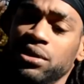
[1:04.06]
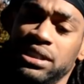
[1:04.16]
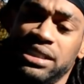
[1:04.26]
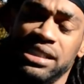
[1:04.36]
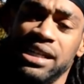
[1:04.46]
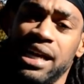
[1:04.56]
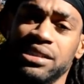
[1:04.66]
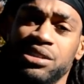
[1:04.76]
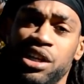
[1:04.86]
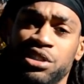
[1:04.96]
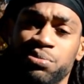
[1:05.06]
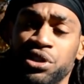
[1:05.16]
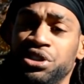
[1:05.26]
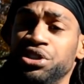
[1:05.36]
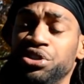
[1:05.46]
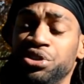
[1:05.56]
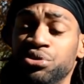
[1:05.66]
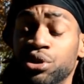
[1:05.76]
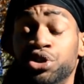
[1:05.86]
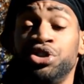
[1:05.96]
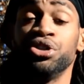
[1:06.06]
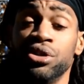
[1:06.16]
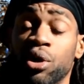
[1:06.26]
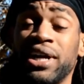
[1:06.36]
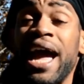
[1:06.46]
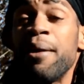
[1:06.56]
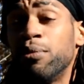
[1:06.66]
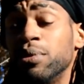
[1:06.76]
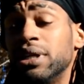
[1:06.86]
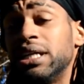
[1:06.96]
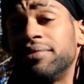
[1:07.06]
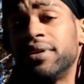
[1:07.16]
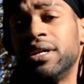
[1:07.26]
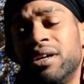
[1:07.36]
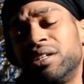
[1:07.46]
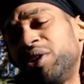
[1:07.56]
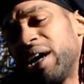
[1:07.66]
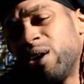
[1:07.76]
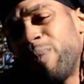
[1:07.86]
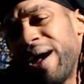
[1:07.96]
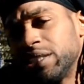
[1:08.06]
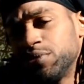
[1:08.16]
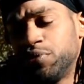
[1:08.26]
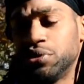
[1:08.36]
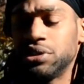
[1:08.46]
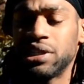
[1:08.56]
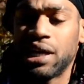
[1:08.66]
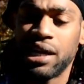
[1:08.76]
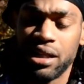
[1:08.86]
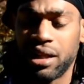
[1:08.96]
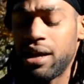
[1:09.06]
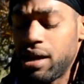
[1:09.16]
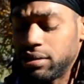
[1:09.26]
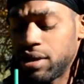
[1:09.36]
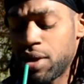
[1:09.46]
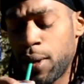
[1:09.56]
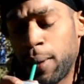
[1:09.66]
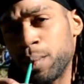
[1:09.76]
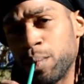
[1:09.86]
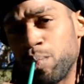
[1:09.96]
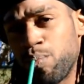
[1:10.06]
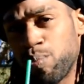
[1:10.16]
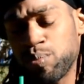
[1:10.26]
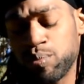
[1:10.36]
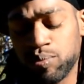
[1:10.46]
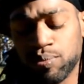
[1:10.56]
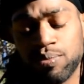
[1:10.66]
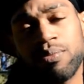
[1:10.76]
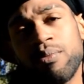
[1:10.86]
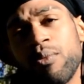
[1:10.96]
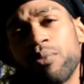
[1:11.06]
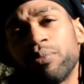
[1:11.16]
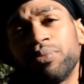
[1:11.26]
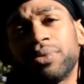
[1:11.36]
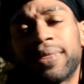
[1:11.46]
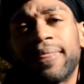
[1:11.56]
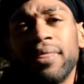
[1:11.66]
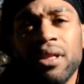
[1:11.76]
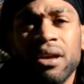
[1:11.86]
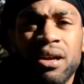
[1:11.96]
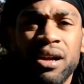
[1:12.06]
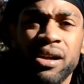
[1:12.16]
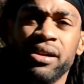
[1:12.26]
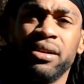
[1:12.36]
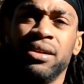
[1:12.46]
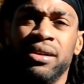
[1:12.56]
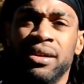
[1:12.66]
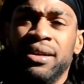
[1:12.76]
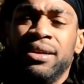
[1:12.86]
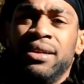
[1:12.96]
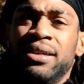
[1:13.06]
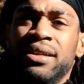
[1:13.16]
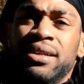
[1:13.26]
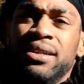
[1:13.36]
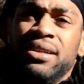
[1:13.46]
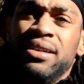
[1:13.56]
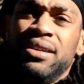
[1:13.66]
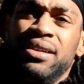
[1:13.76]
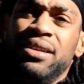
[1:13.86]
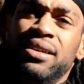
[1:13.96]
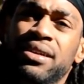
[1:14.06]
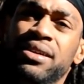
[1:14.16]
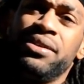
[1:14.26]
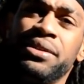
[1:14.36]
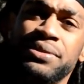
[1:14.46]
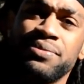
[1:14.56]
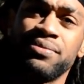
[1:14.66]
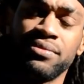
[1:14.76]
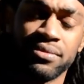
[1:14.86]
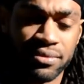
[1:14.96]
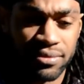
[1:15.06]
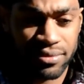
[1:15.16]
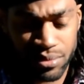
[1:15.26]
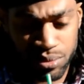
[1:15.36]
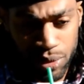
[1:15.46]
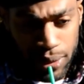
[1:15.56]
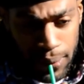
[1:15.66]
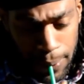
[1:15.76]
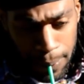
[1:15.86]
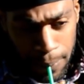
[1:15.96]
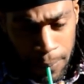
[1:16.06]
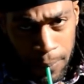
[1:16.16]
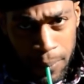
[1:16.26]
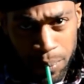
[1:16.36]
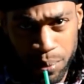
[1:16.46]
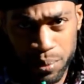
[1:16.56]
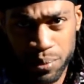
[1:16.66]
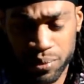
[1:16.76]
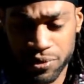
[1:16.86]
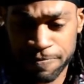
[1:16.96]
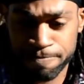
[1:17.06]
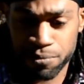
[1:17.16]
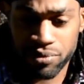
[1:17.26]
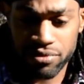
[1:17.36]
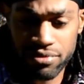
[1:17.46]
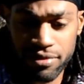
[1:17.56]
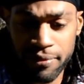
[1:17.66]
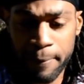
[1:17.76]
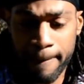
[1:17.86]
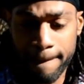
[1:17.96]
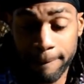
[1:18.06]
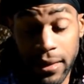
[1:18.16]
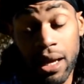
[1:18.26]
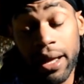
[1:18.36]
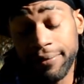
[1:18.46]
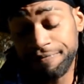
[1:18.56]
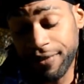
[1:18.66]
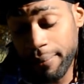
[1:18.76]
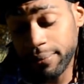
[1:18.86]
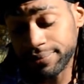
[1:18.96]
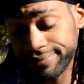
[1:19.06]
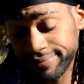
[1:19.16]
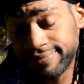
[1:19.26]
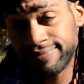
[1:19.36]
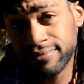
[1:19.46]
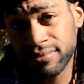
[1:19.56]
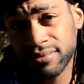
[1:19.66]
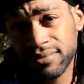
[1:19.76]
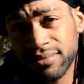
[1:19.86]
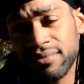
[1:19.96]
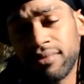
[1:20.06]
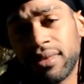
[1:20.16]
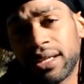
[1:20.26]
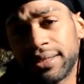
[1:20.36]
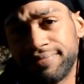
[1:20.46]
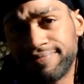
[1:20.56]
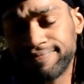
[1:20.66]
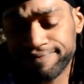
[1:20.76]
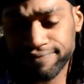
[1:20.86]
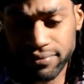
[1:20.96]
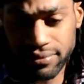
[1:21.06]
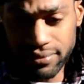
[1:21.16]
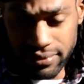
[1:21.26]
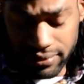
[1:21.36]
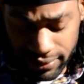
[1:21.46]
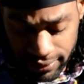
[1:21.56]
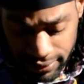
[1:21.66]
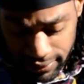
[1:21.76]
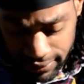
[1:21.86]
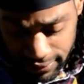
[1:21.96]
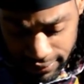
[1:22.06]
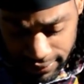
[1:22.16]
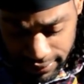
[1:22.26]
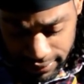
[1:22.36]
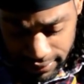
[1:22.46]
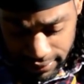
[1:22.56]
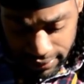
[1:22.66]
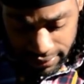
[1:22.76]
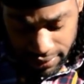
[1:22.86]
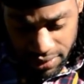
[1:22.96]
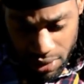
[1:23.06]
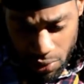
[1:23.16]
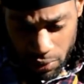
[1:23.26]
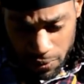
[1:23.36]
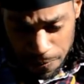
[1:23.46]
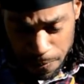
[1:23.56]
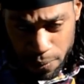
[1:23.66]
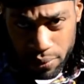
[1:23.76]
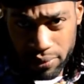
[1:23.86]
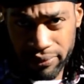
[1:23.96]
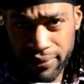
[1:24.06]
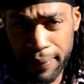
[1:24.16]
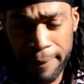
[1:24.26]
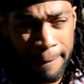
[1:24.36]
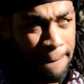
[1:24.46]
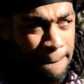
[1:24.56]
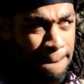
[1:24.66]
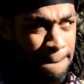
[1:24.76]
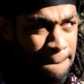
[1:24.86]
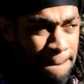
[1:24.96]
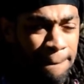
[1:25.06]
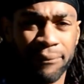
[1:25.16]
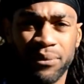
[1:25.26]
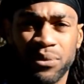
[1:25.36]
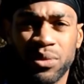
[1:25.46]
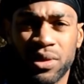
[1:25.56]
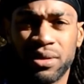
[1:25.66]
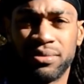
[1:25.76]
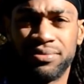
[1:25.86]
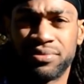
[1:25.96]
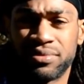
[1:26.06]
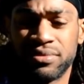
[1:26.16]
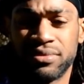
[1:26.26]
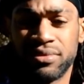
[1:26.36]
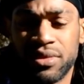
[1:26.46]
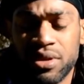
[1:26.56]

succeed as, as much as you should or capable of because you ain't got no passion for it, just like anything else. Hey, but there is times when you, I don't want to say are not no longer passionate, but you lose that motivation. Yeah. At, the, at that point, what, how do you recommend somebody get out of that rut? Like if your career is not going the way you want it, what do you recommend somebody do?